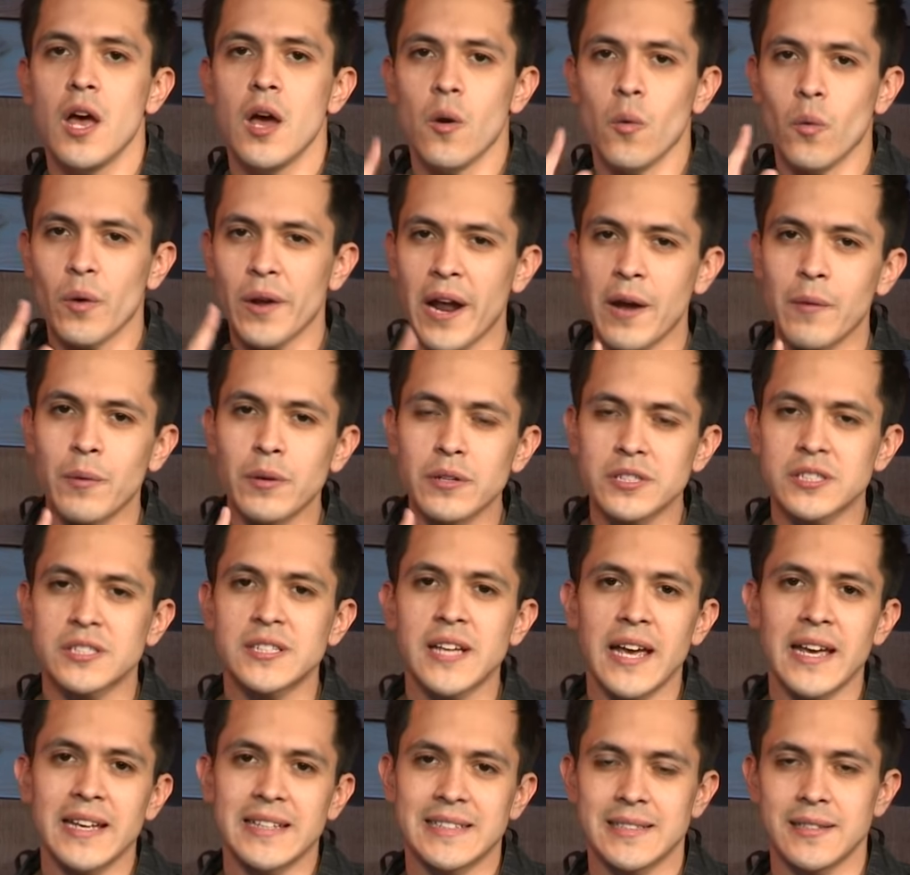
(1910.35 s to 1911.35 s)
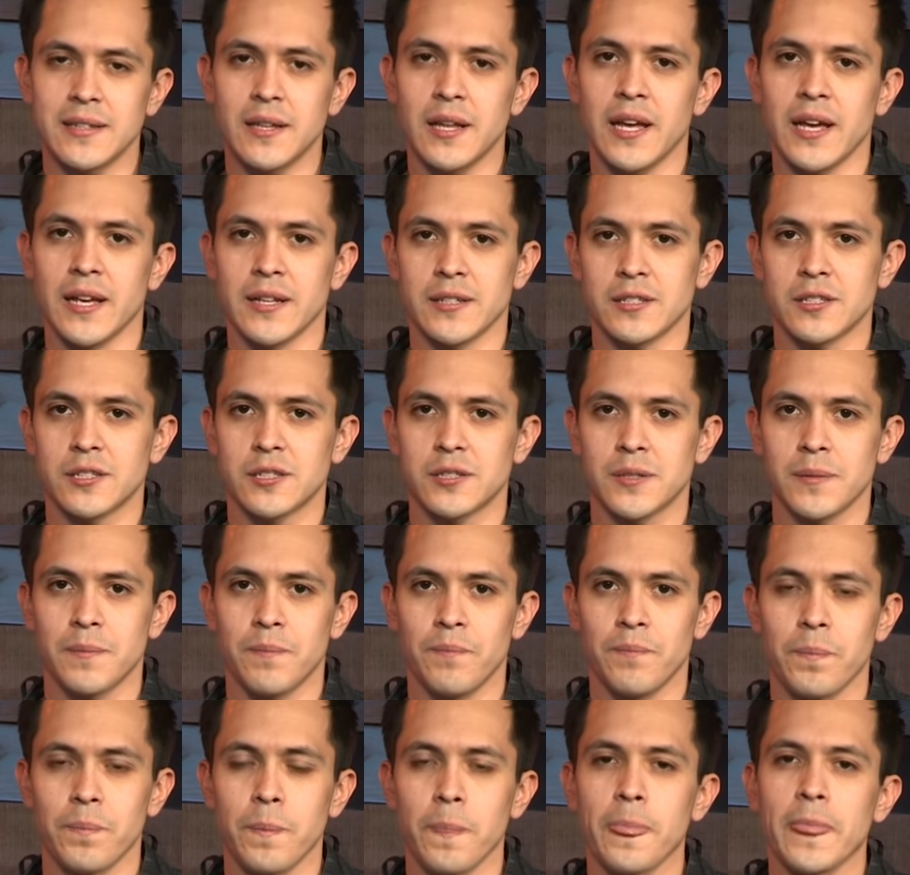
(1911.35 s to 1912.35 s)
What I will say is this
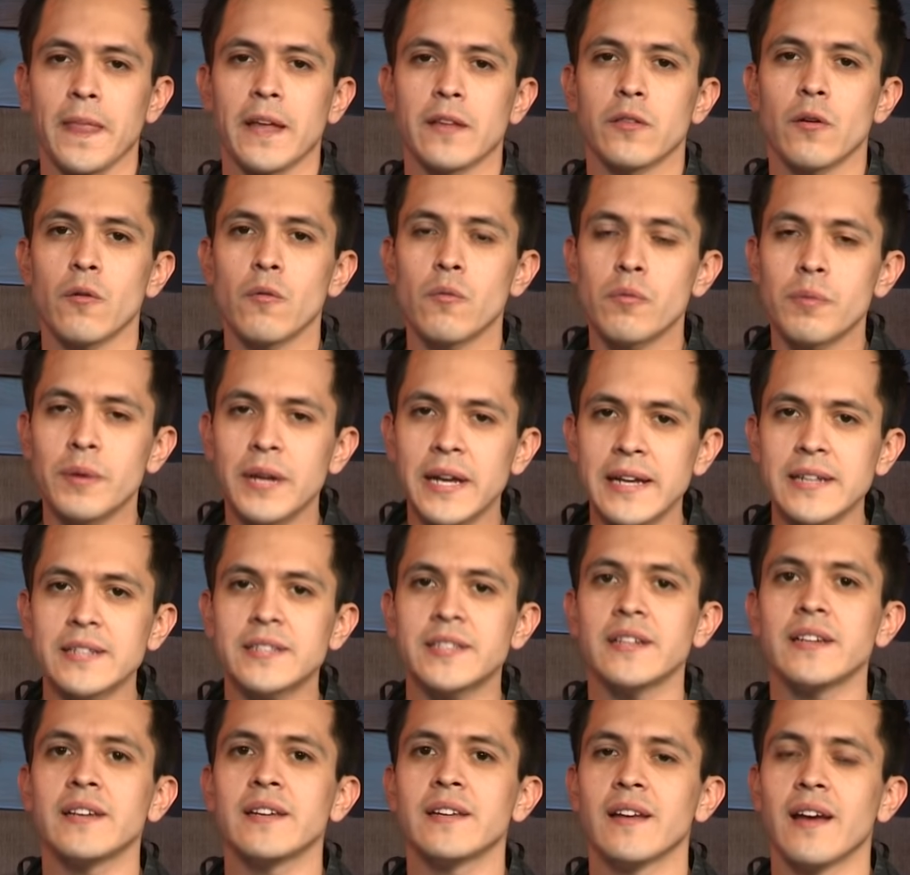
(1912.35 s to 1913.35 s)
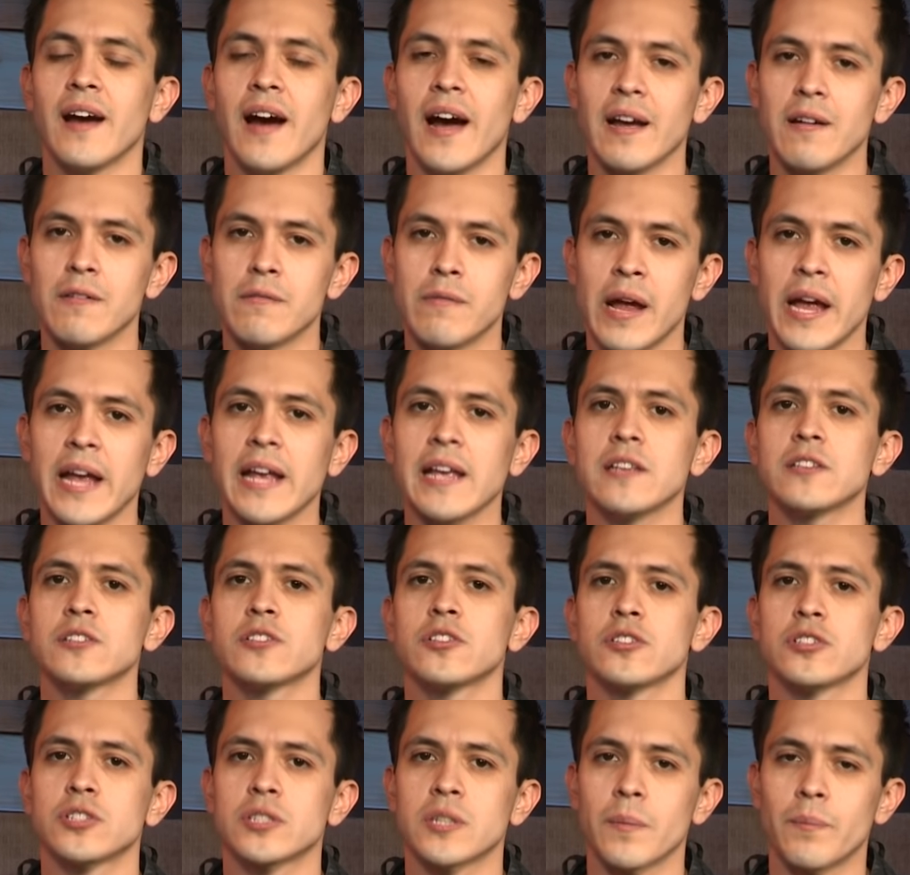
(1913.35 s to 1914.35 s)
the reason I raise
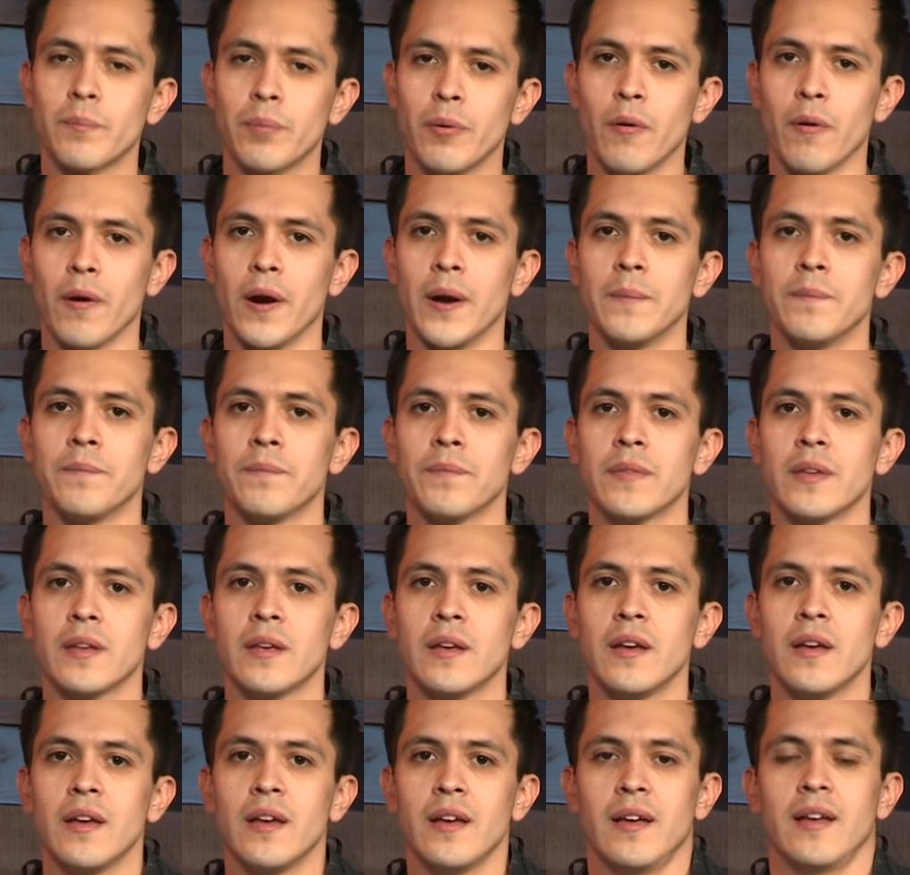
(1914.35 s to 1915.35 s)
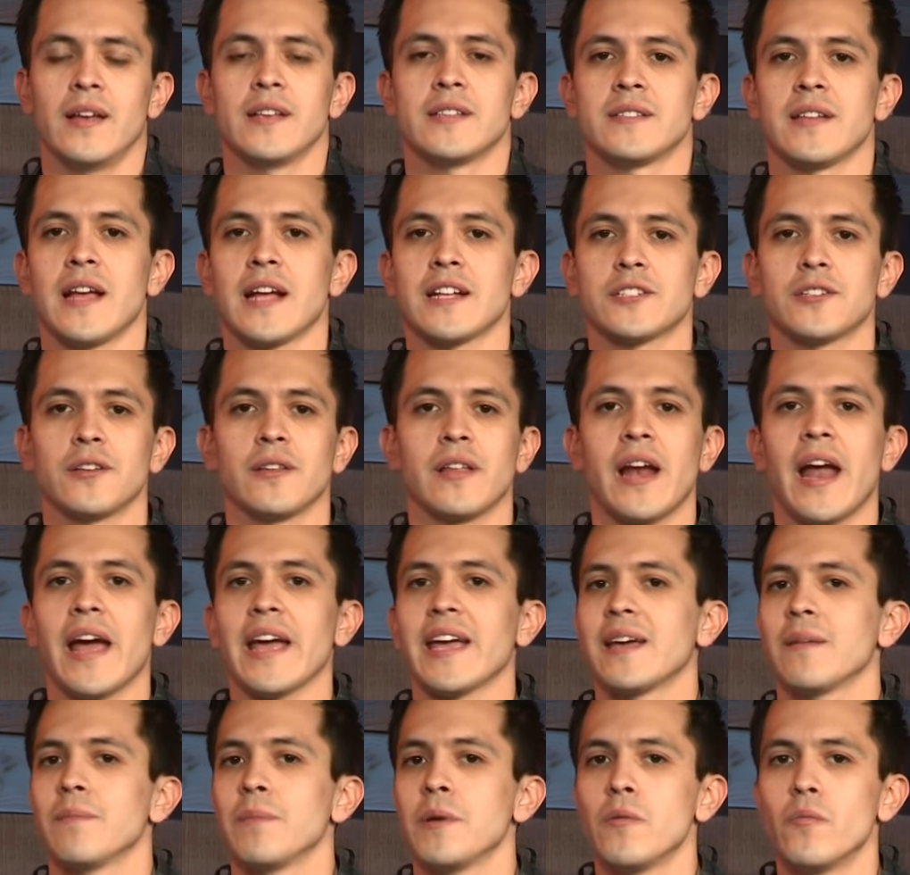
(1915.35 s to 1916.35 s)
support is not so that I
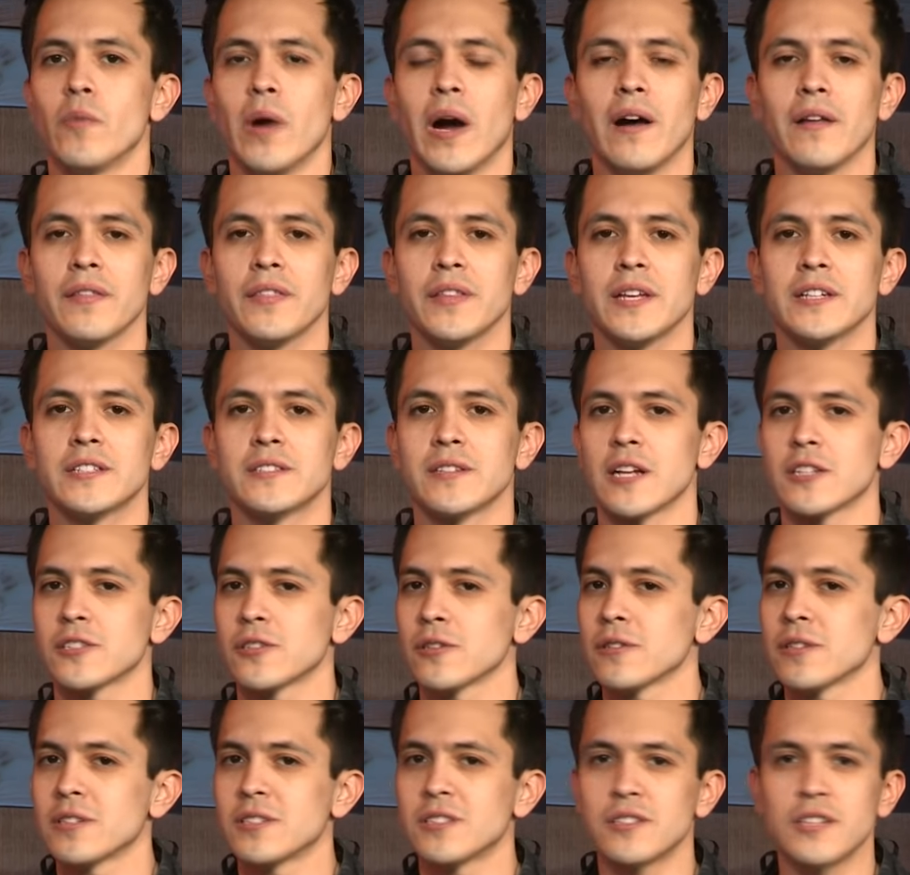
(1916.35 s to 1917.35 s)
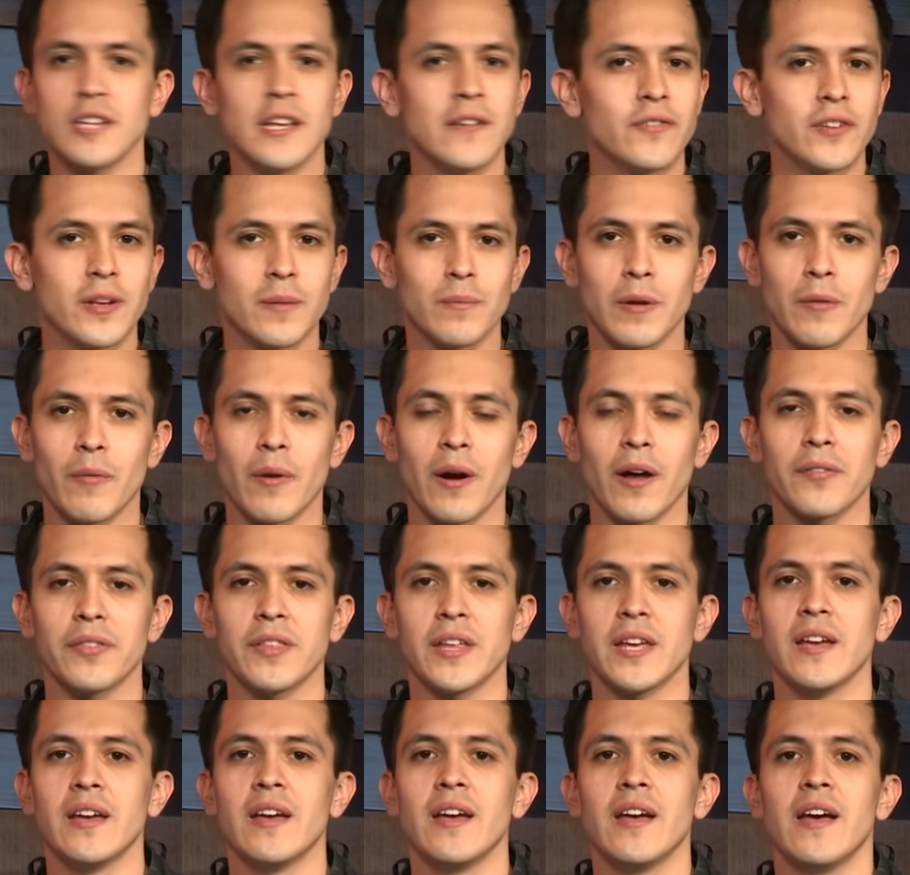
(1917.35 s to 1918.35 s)
can be wealthy, it's not so that Steve can be
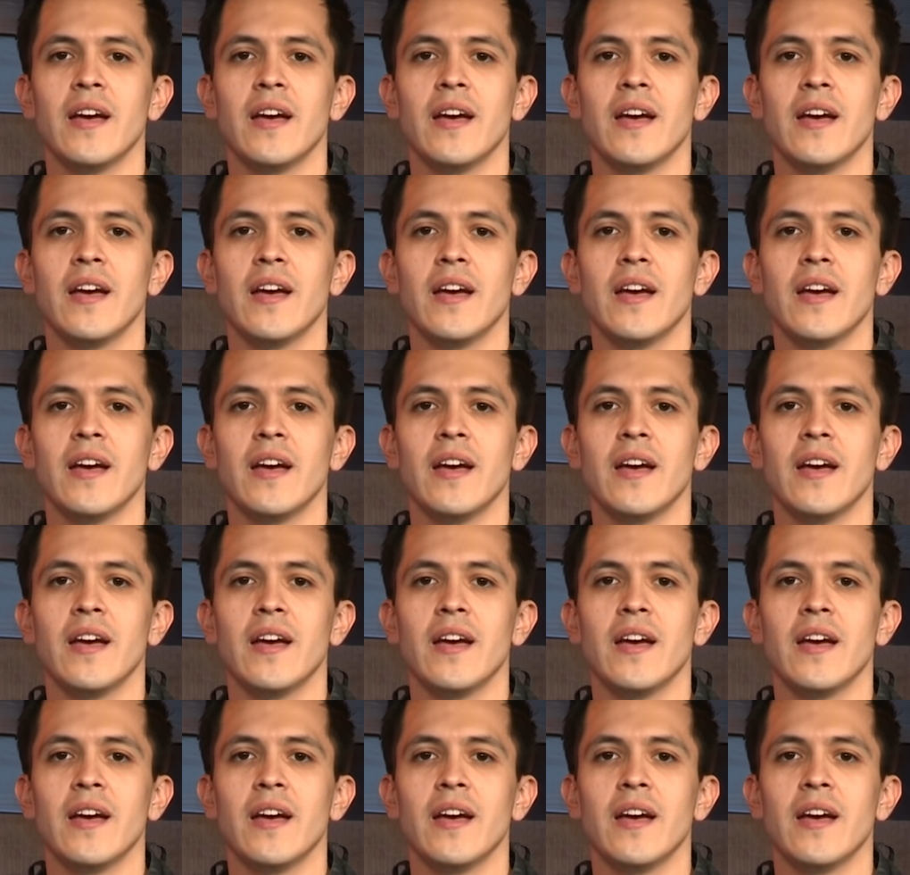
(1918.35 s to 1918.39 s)
wealthy,